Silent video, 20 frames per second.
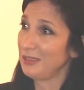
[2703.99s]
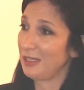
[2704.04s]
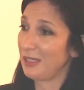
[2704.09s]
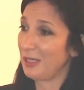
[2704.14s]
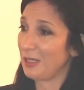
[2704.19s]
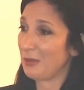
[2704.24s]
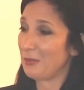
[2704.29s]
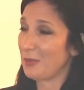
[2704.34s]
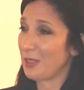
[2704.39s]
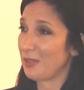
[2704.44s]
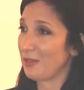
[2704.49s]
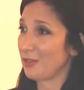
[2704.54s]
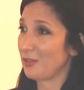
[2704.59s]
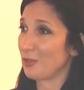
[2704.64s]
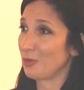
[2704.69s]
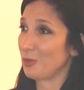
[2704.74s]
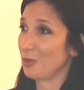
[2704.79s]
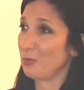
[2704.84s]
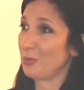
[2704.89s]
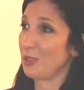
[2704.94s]
And then
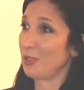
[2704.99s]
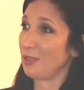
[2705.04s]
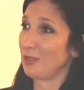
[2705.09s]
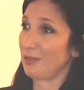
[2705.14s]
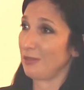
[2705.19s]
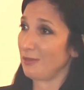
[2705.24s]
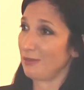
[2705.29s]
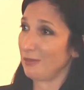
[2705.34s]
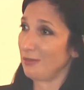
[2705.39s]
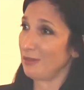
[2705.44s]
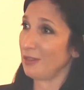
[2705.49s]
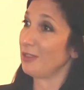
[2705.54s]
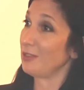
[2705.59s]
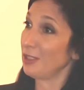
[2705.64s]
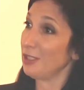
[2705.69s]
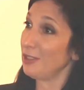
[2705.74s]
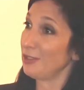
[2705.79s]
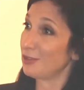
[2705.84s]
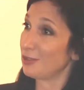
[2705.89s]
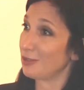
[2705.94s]
there wouldn't be a
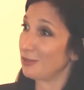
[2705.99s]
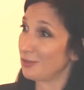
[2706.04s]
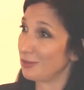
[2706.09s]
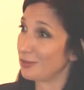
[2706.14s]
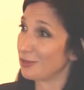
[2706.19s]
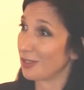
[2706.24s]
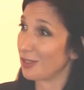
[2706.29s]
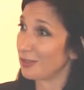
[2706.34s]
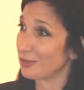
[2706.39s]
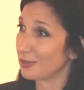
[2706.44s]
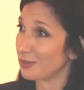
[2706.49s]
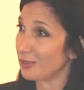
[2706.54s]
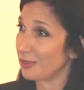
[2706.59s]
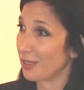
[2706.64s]
need to discuss,